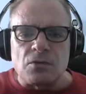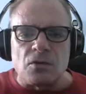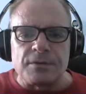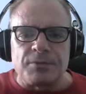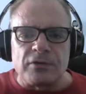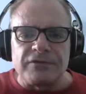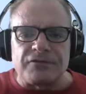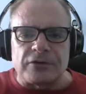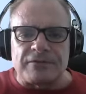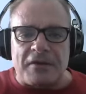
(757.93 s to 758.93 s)

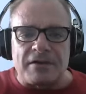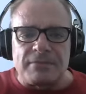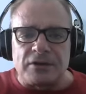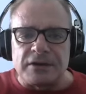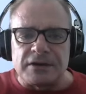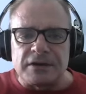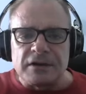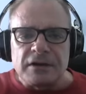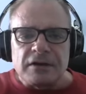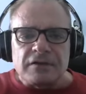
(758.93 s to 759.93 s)
1.45 million
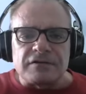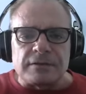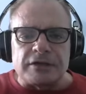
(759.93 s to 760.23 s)
from